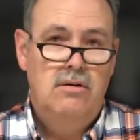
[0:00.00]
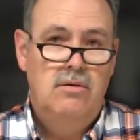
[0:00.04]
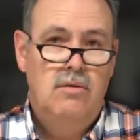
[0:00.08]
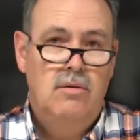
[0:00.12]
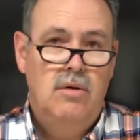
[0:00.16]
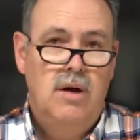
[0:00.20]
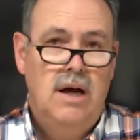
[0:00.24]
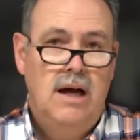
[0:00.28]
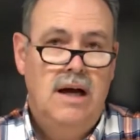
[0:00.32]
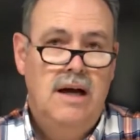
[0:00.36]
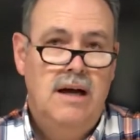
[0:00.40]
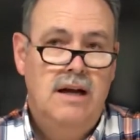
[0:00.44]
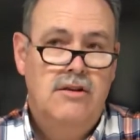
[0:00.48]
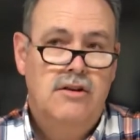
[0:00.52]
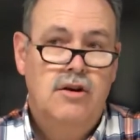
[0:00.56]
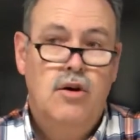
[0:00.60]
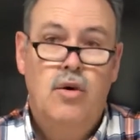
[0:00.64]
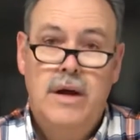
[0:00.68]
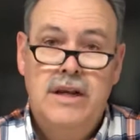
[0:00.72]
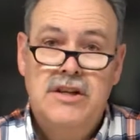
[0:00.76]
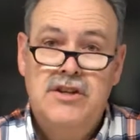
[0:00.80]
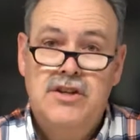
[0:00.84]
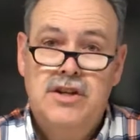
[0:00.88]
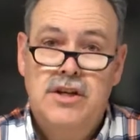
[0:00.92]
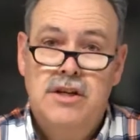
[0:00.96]
The
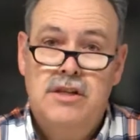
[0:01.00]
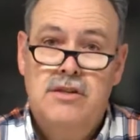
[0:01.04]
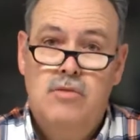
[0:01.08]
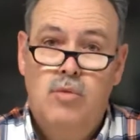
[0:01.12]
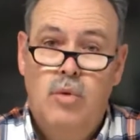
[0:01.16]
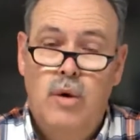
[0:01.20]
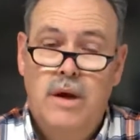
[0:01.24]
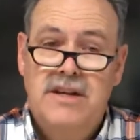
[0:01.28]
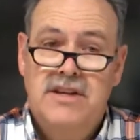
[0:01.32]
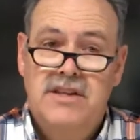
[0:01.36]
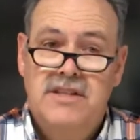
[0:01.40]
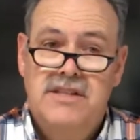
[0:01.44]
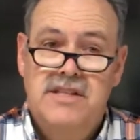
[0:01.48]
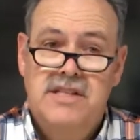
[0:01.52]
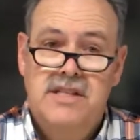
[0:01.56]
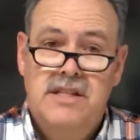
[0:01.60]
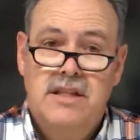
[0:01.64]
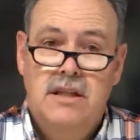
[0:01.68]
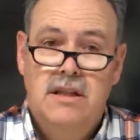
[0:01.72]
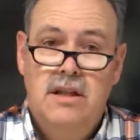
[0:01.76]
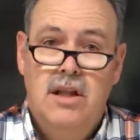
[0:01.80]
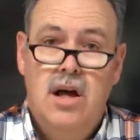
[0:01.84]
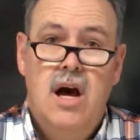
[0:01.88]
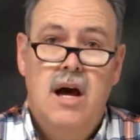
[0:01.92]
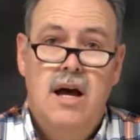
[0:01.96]
question is, what does the
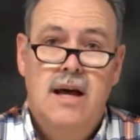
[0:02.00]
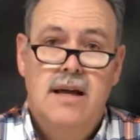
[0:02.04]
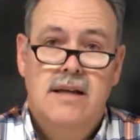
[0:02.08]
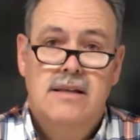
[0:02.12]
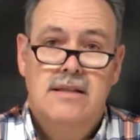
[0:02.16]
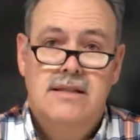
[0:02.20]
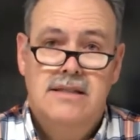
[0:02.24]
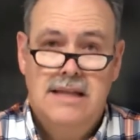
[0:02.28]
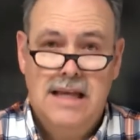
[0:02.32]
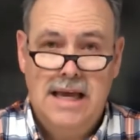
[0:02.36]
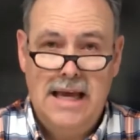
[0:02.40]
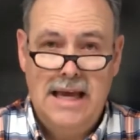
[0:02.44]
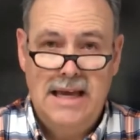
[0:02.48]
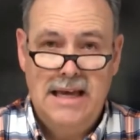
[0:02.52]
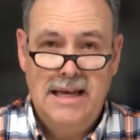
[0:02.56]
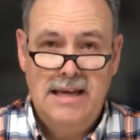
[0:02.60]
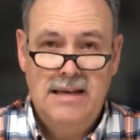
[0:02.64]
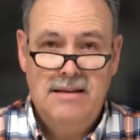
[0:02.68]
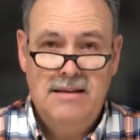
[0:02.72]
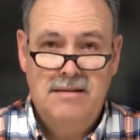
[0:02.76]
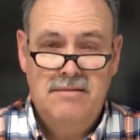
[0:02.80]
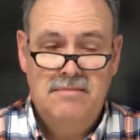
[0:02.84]
law say?